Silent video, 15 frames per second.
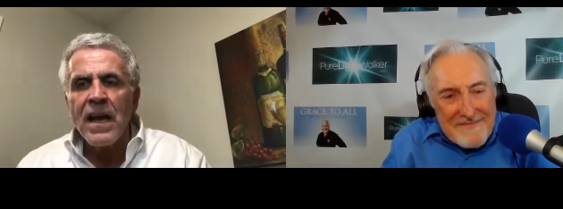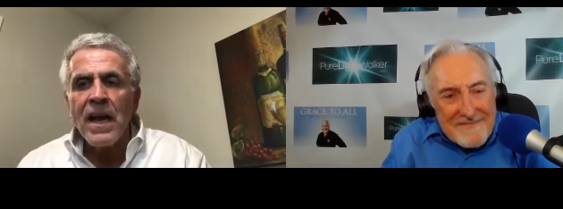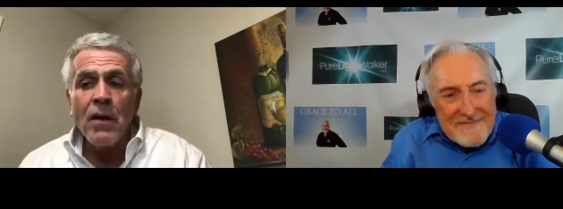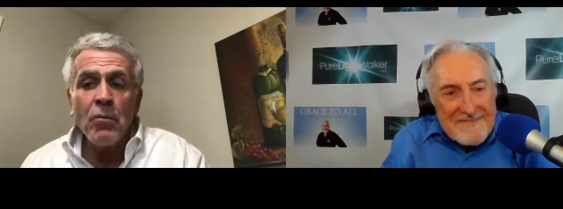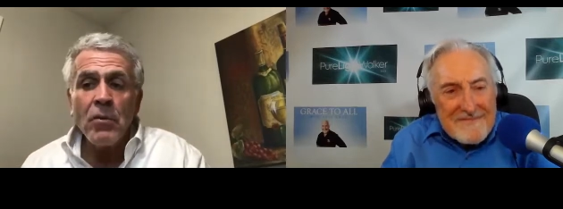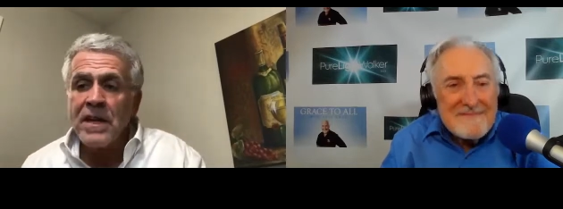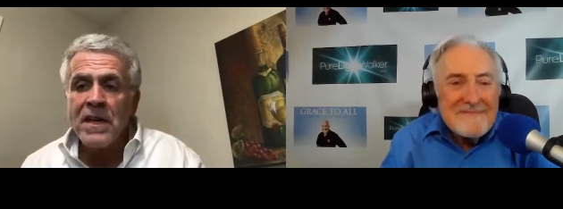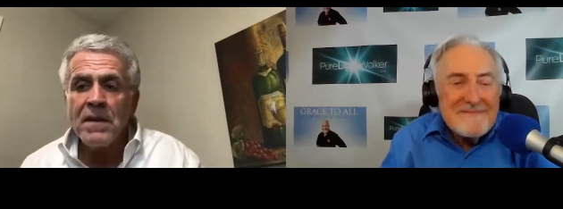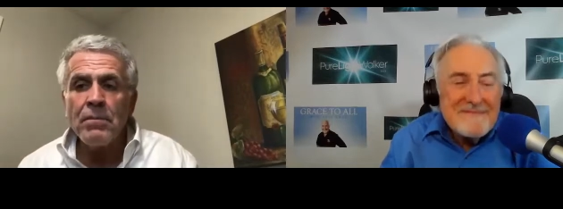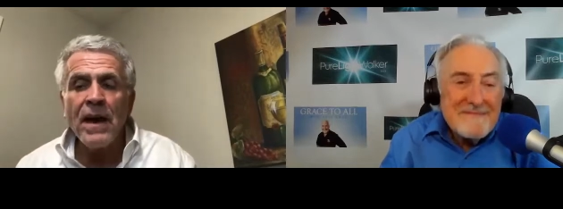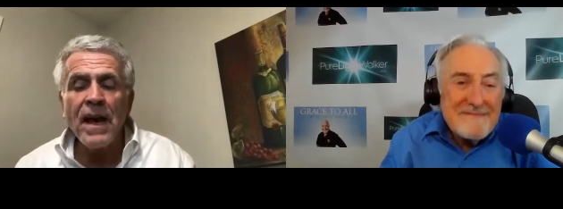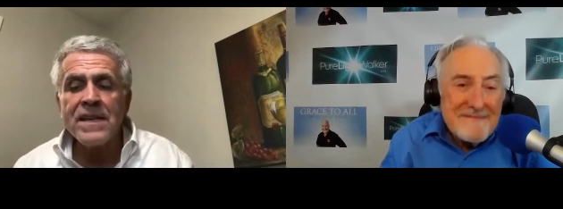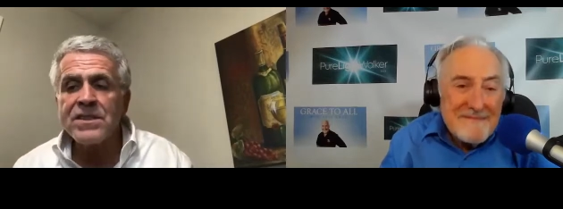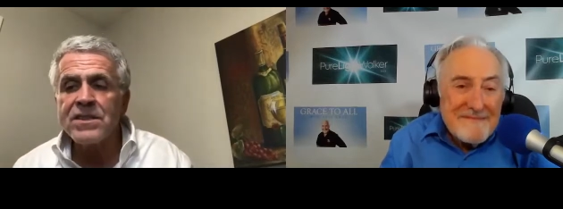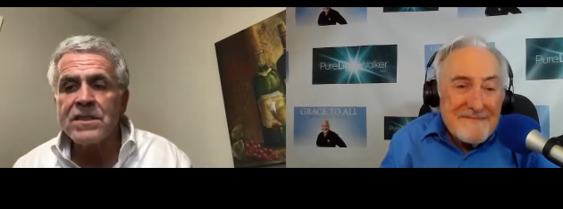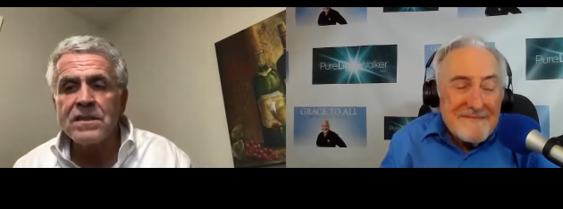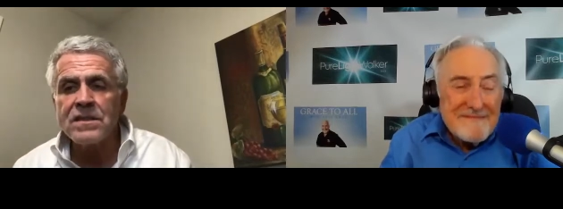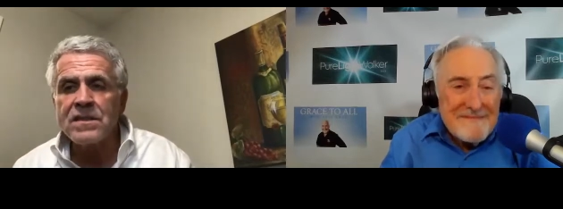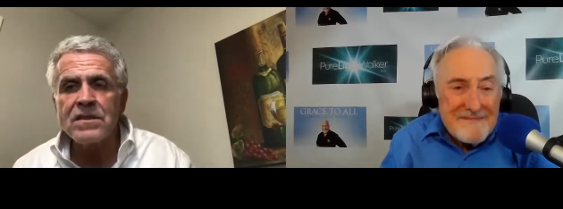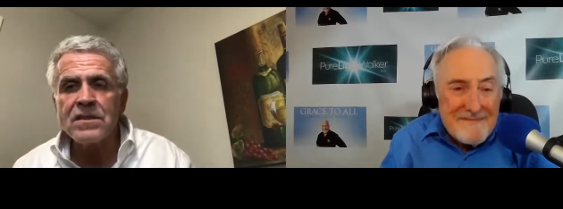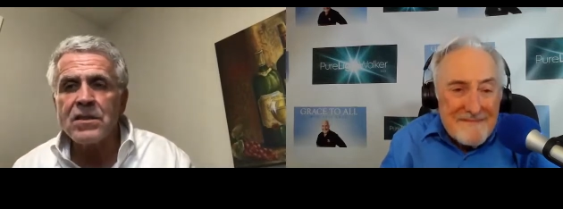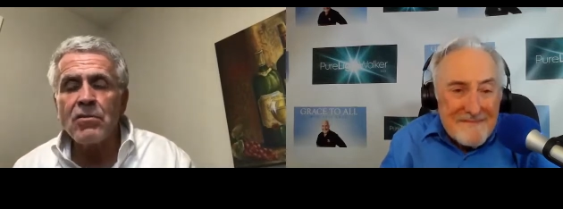Speaker 1: And we need
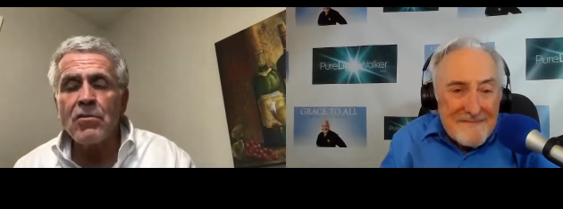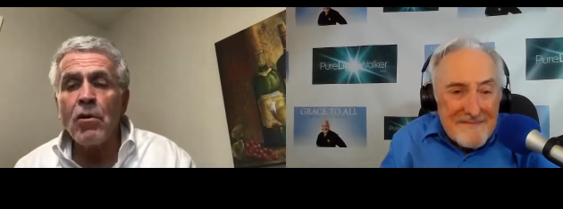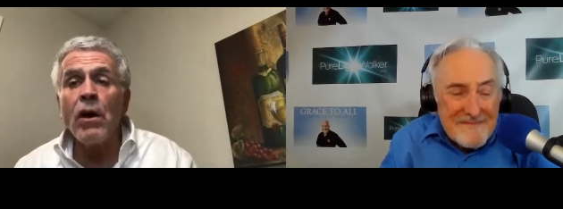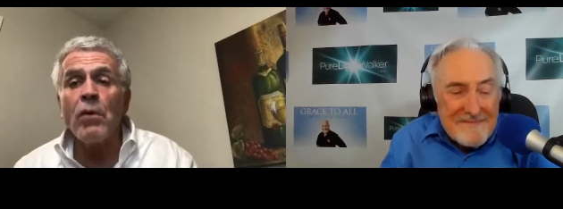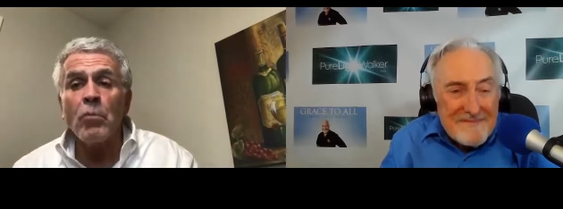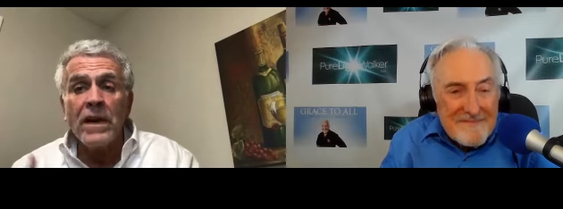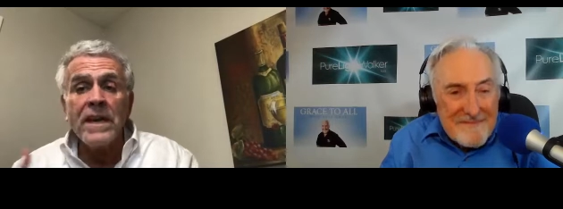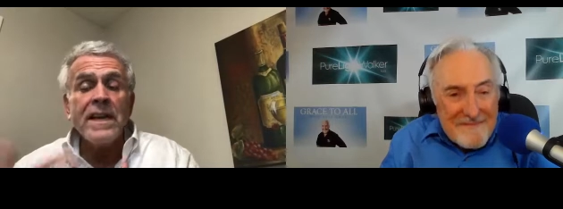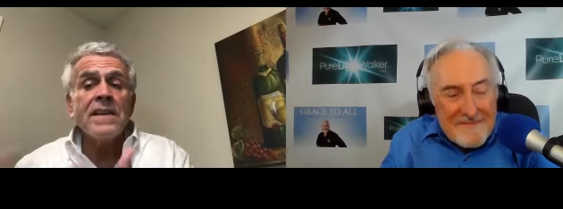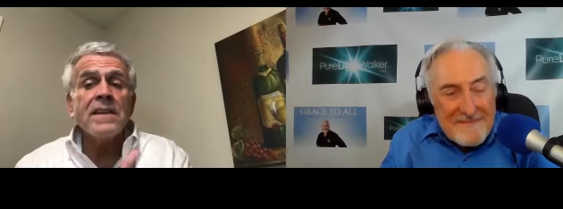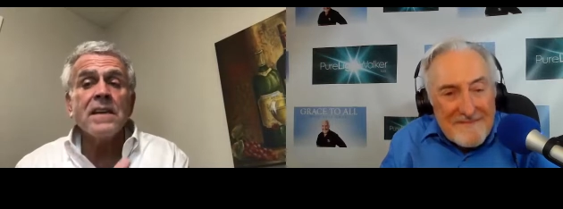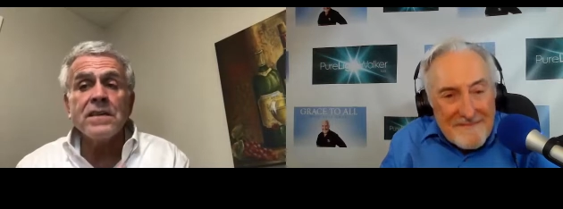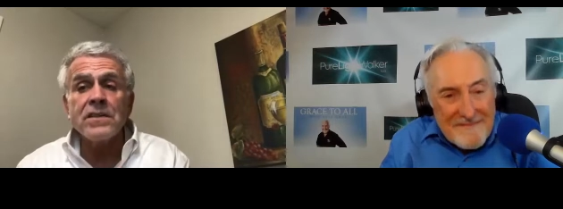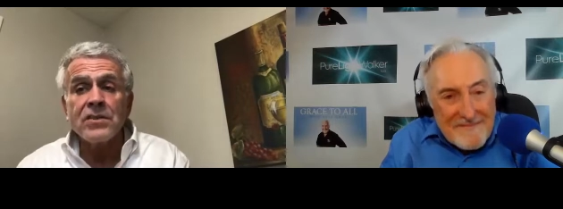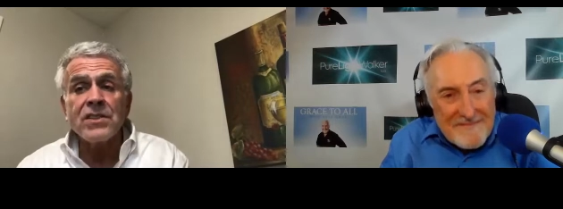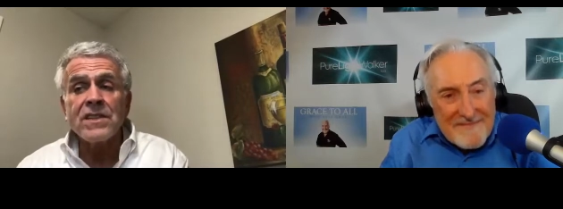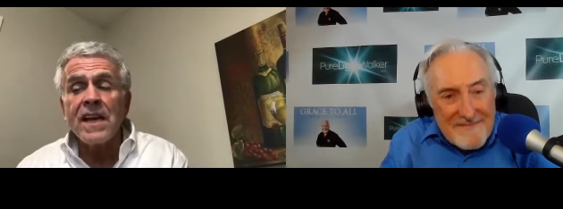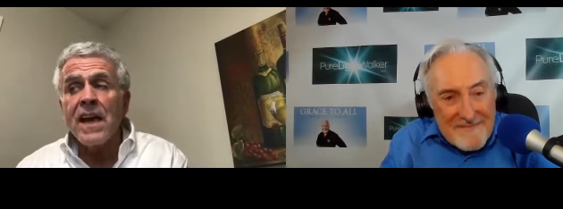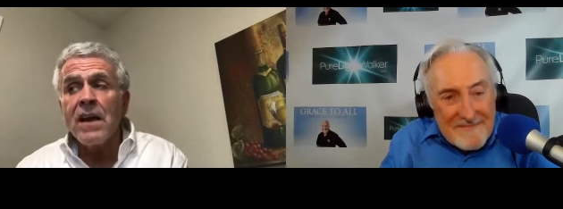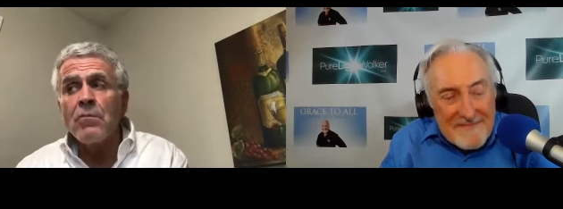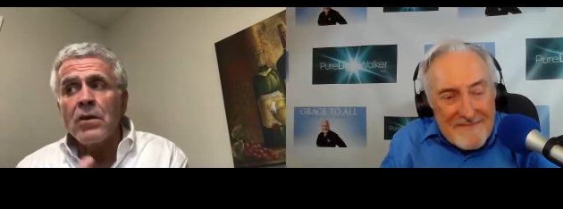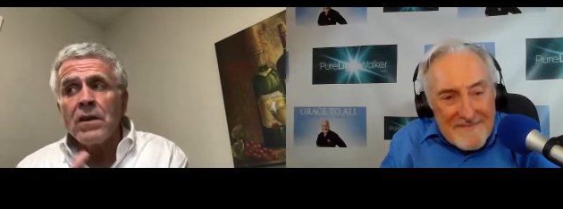patience to grow. And we need to
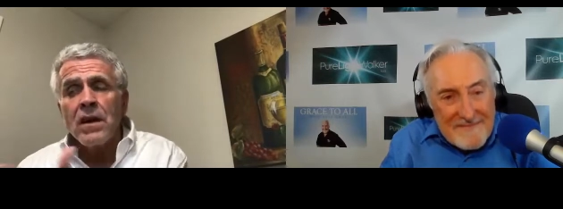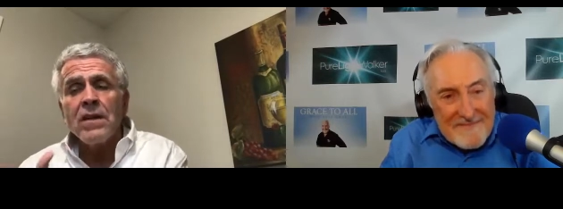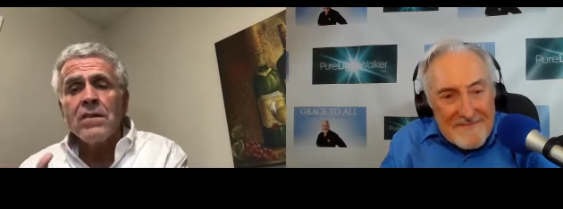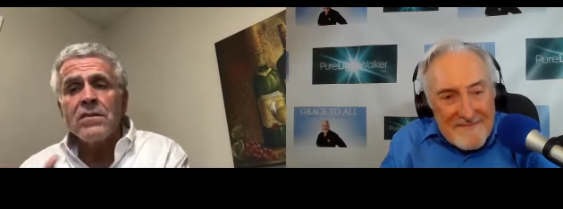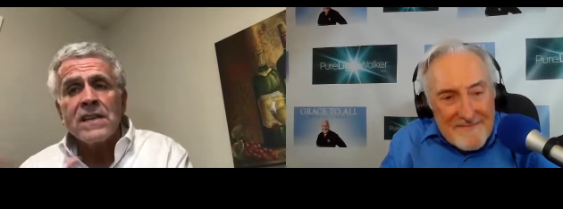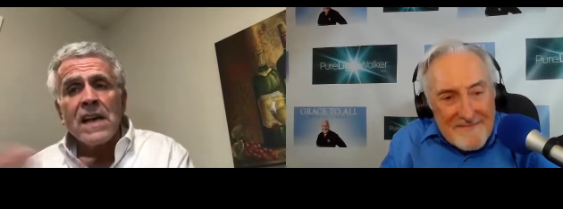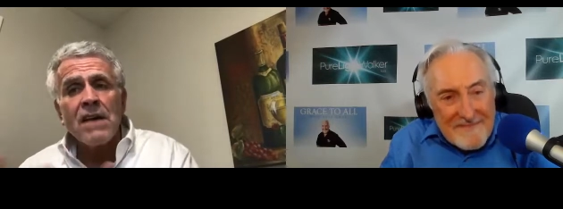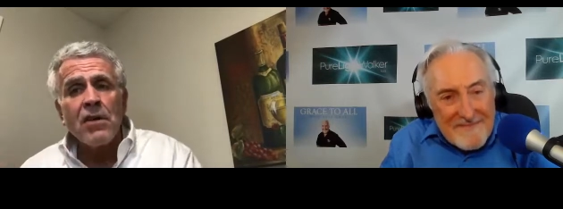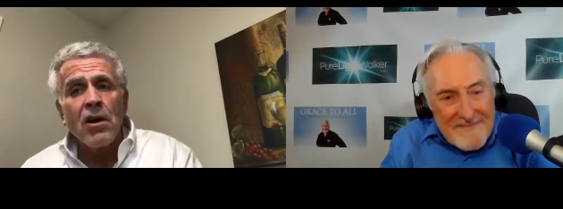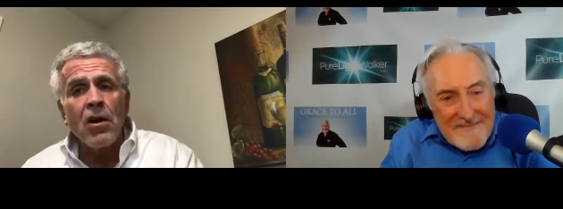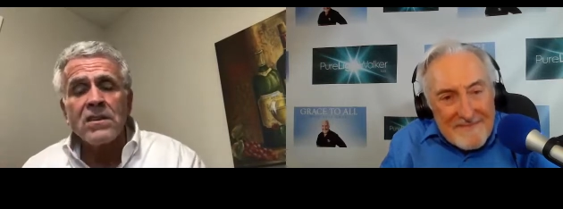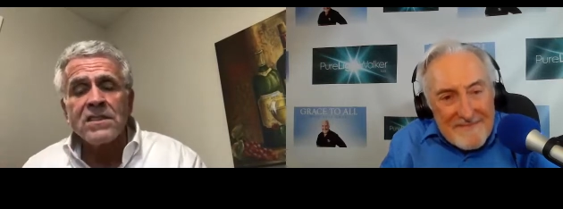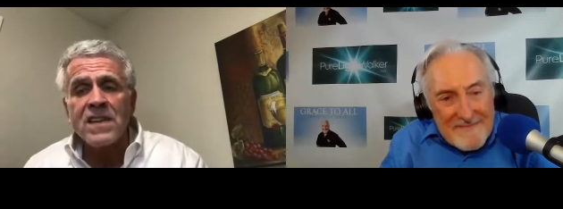understand when others have a hard